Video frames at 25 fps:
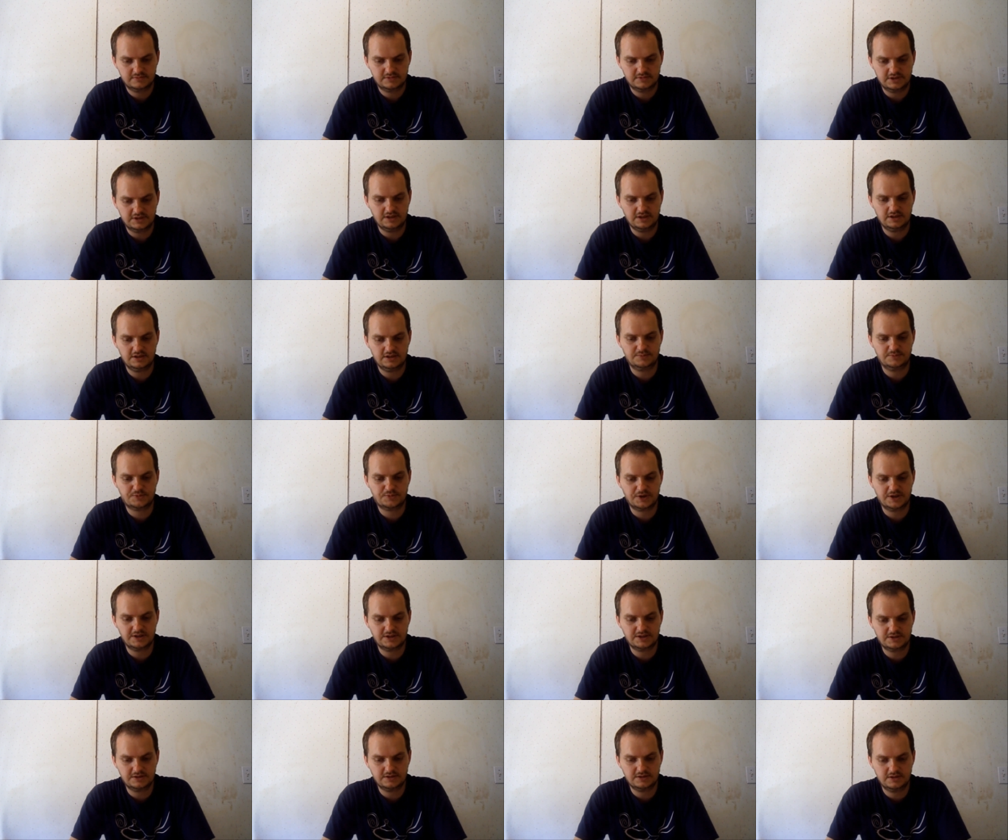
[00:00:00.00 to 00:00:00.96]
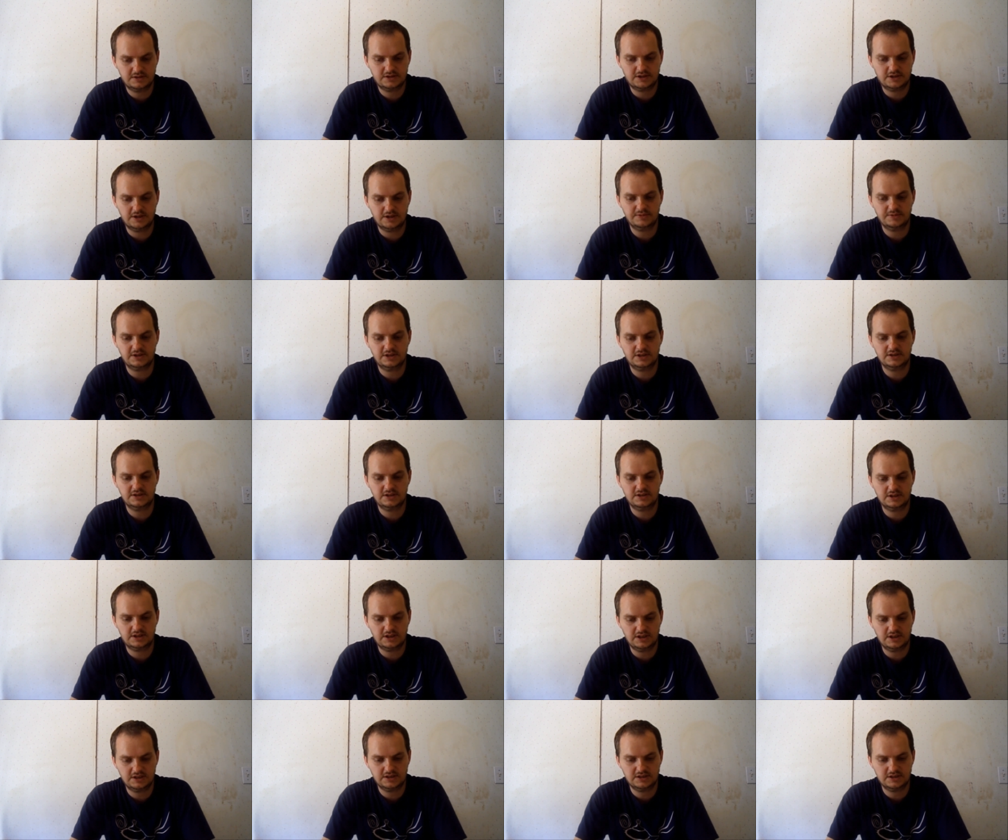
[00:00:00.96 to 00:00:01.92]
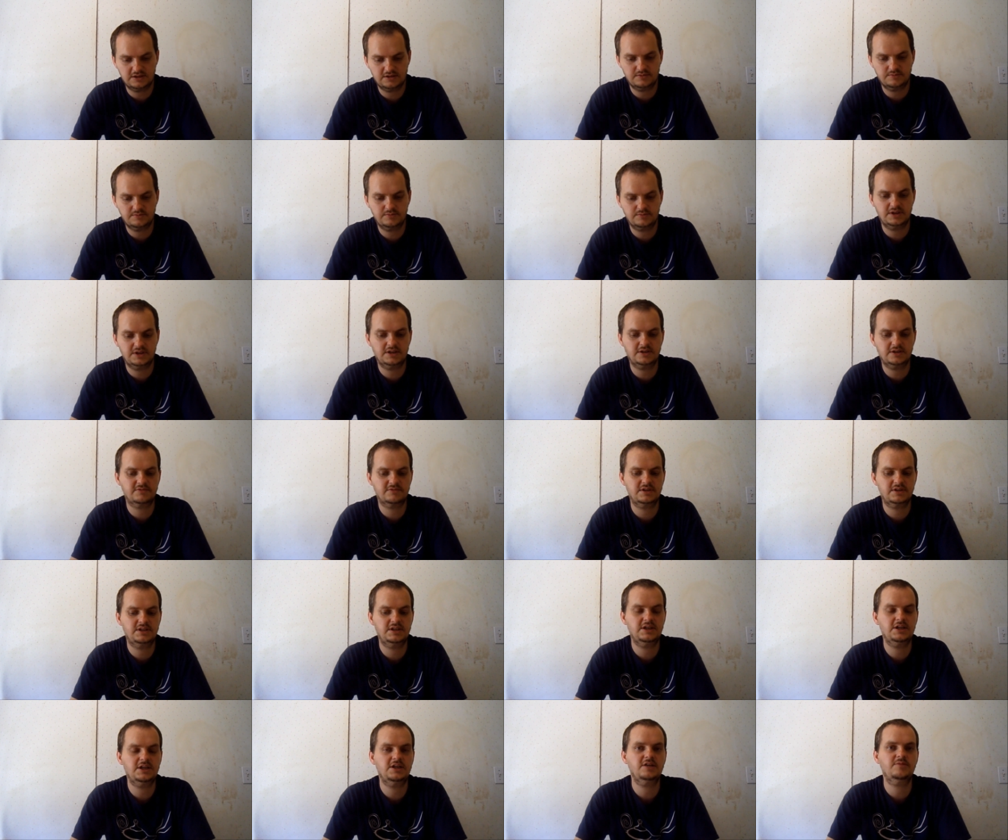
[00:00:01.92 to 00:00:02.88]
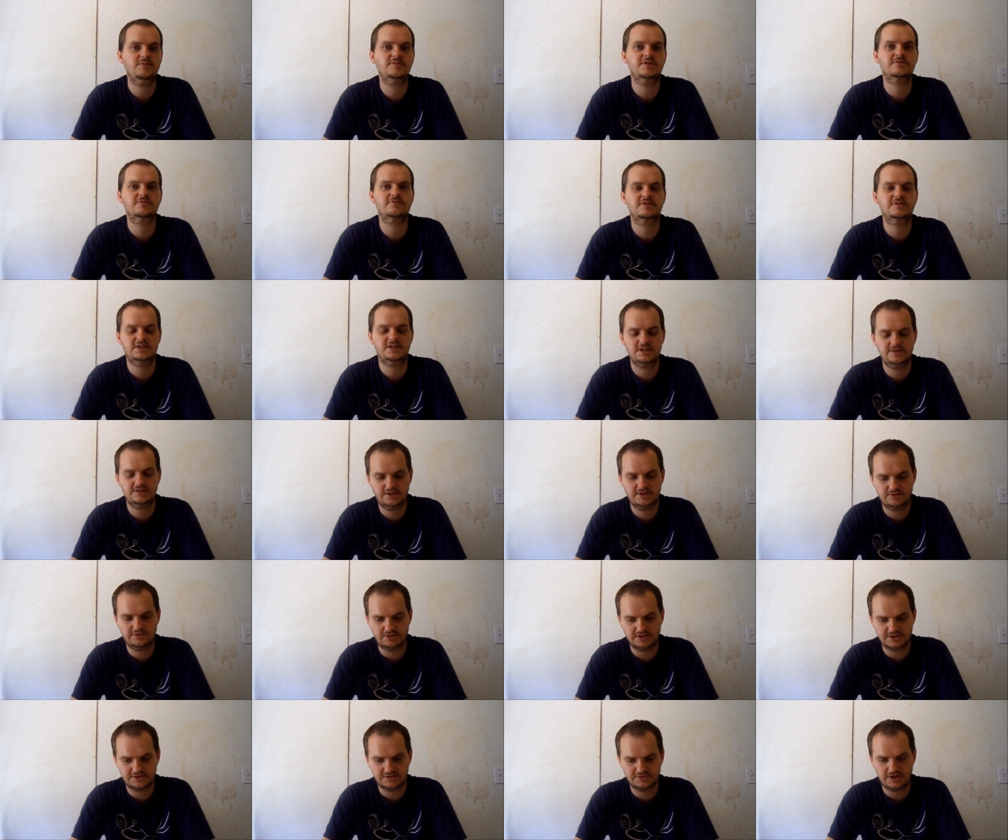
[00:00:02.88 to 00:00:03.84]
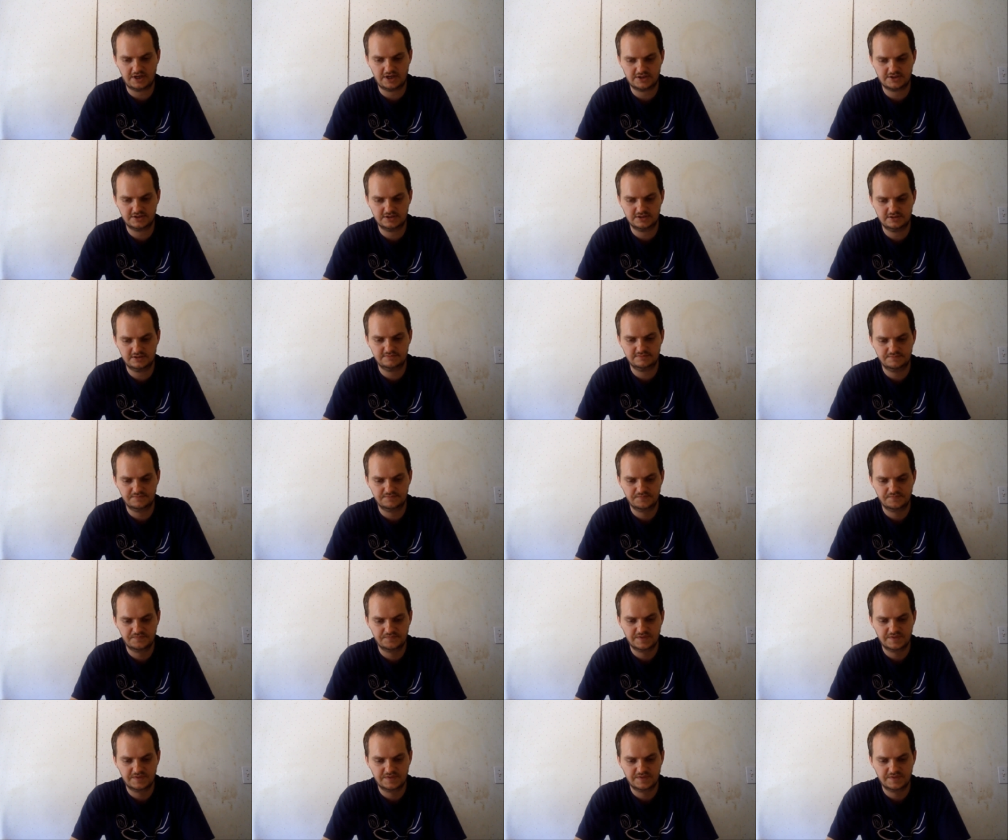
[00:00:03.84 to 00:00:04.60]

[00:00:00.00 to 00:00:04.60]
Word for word: getting the priesthood, coming into the kingdom, being redeemed, and receiving resurrection,